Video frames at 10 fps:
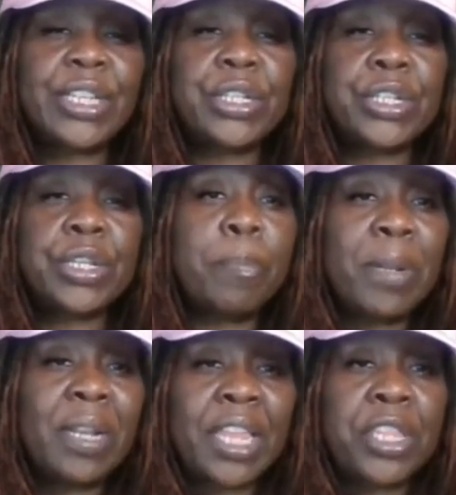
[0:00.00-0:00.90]
to you,
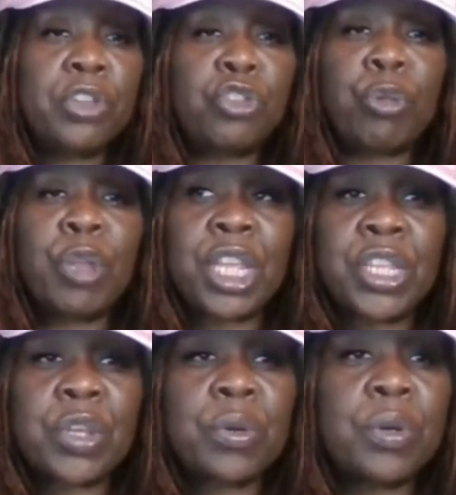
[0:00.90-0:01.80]
manipulating you,
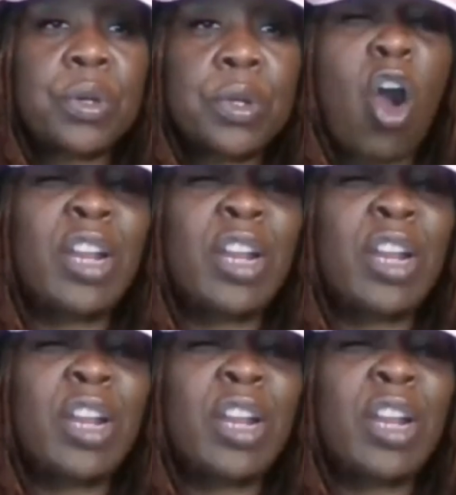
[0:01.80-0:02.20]
tricking you.